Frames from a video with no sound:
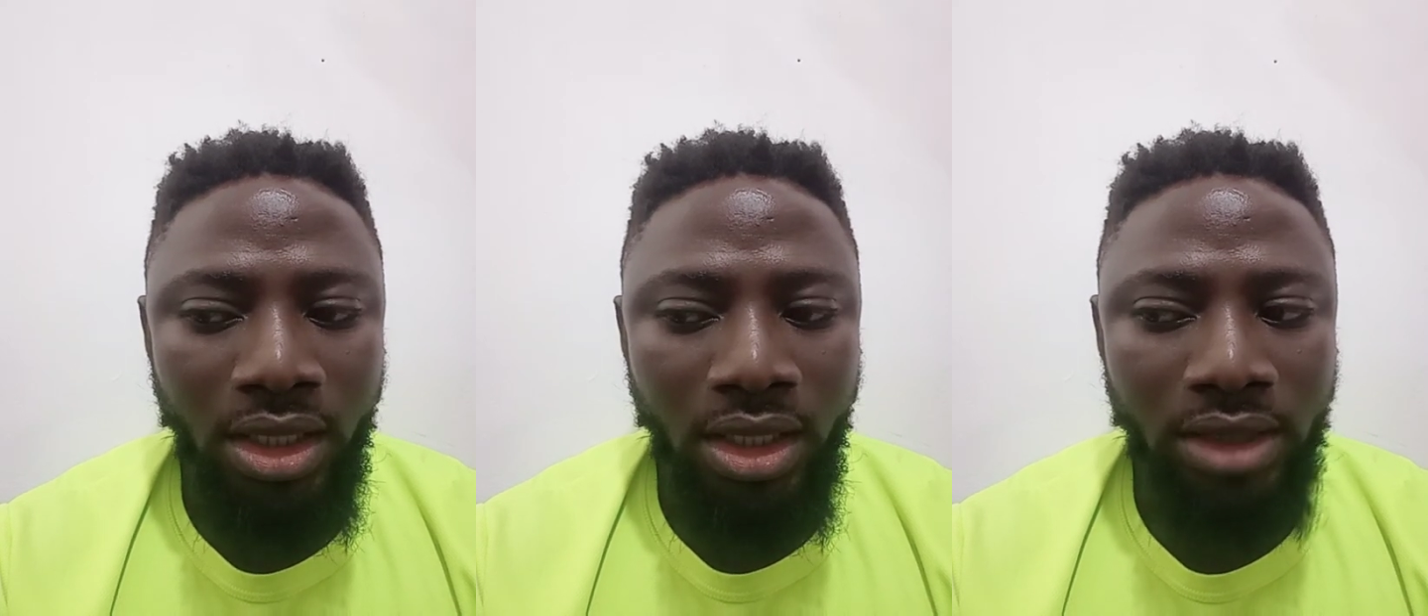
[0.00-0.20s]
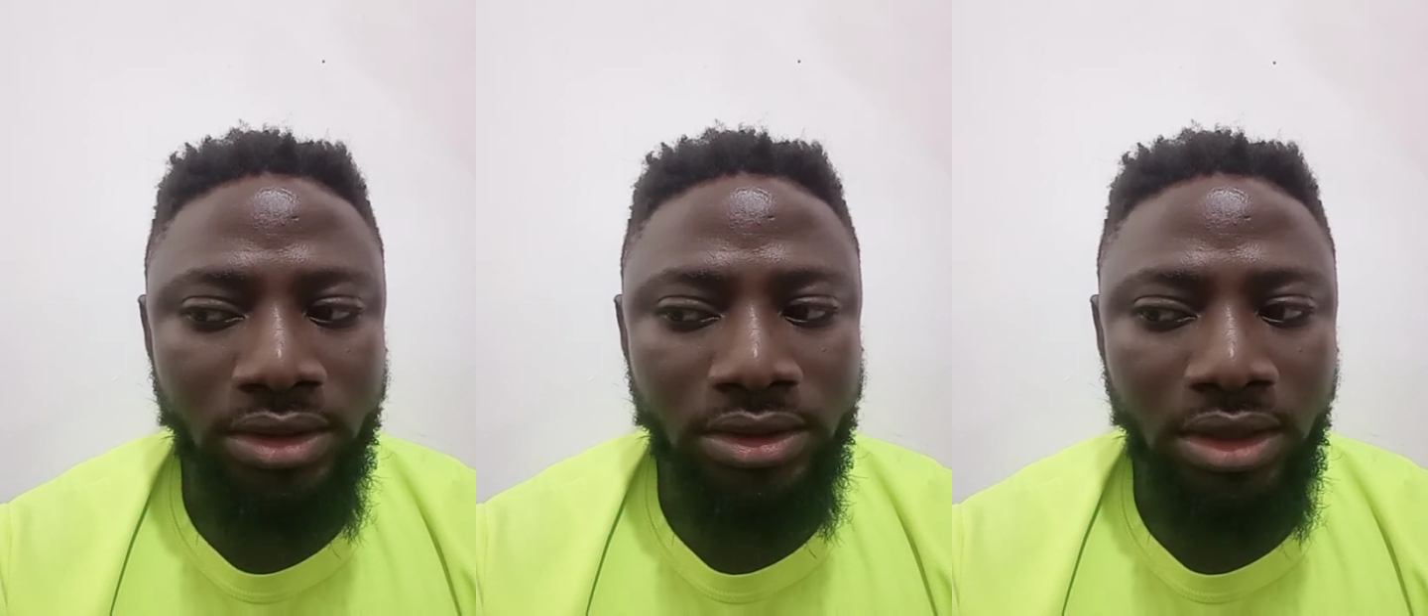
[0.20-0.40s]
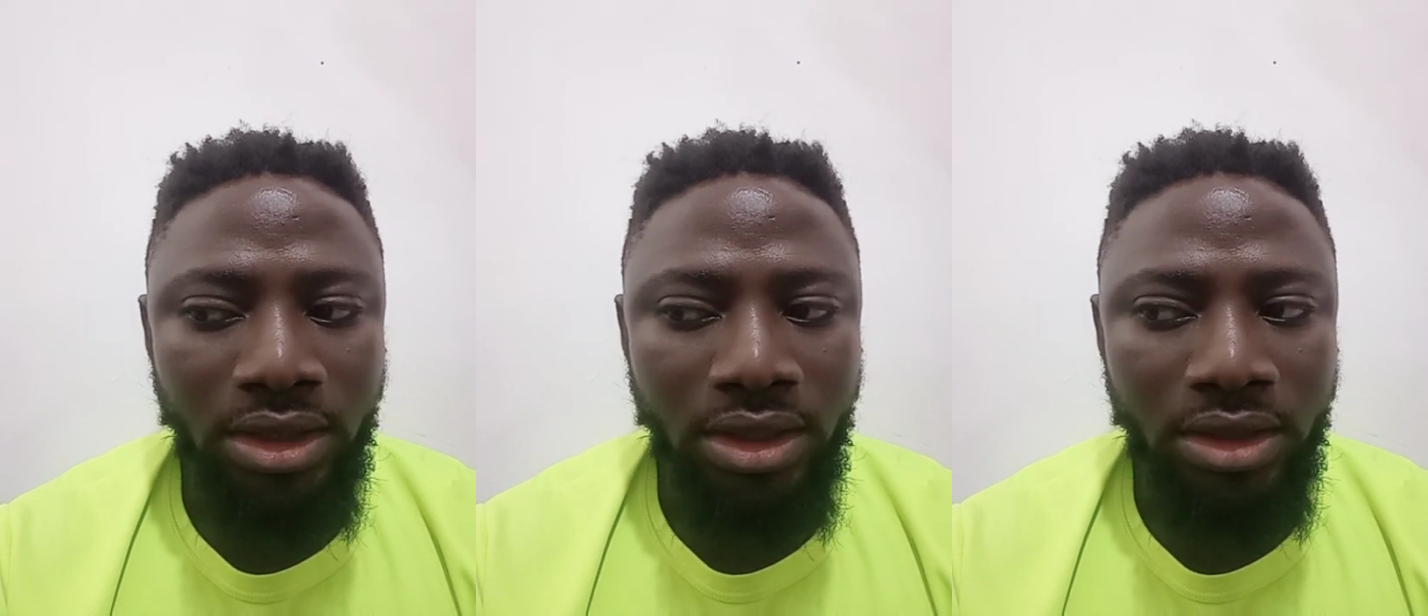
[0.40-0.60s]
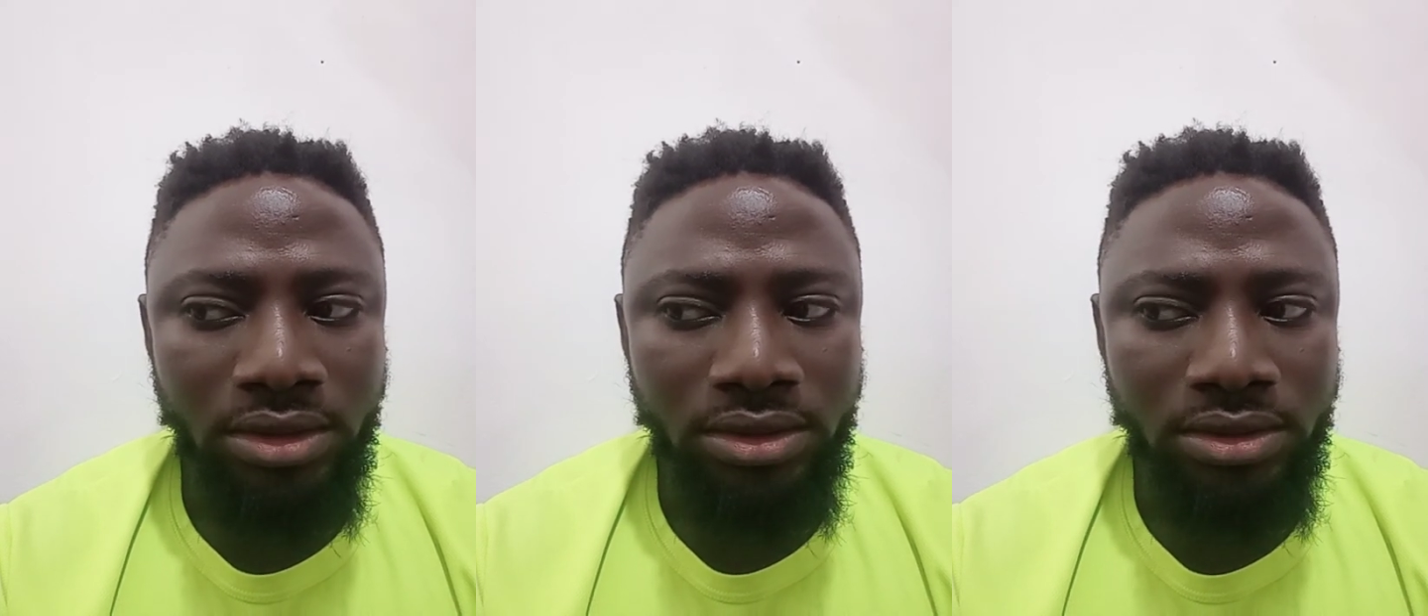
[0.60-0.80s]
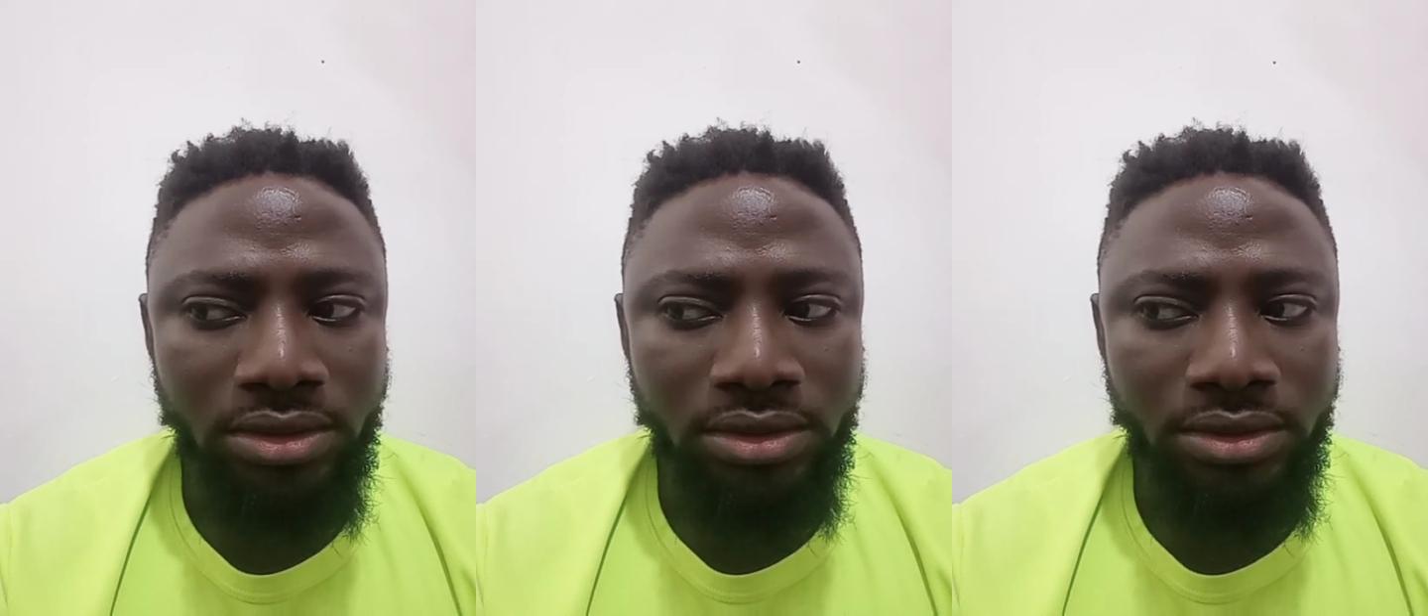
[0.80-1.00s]

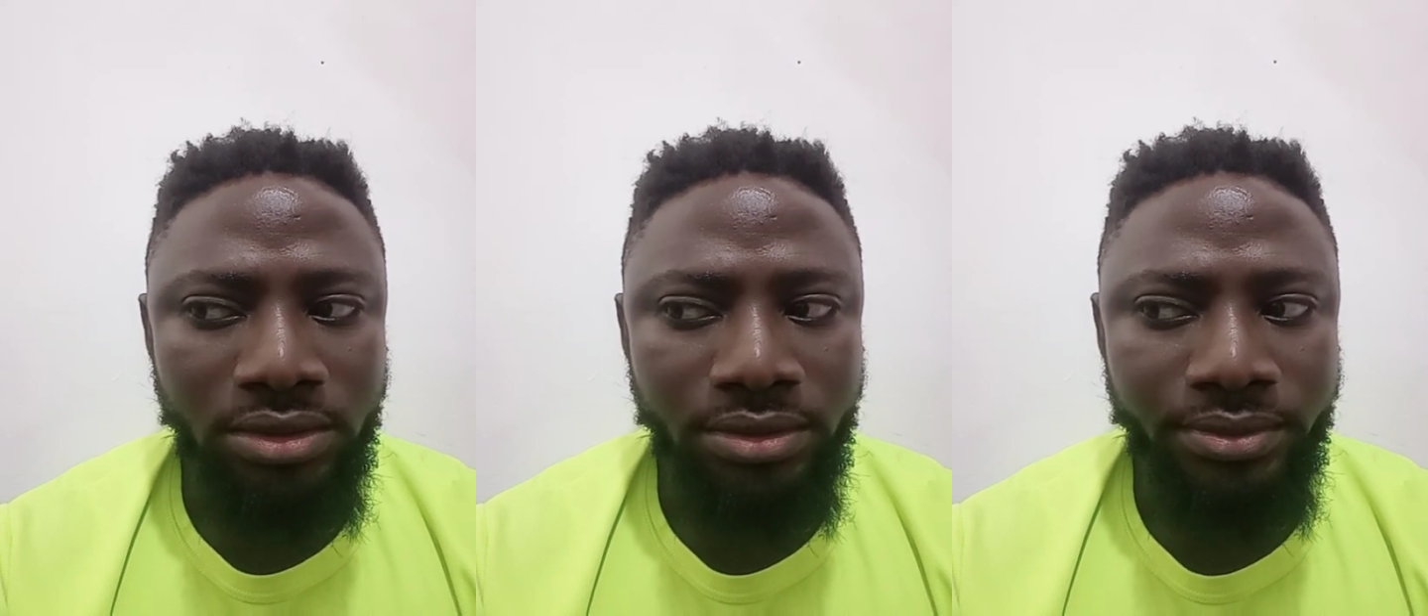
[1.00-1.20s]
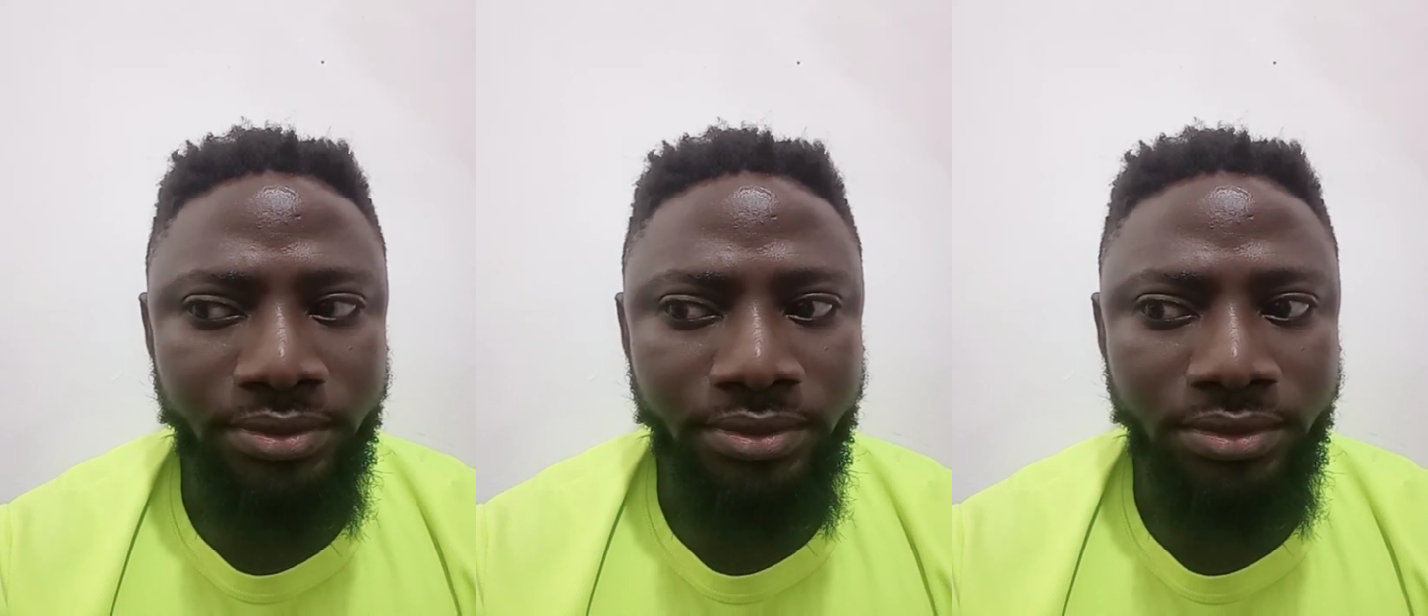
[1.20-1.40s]
Excellence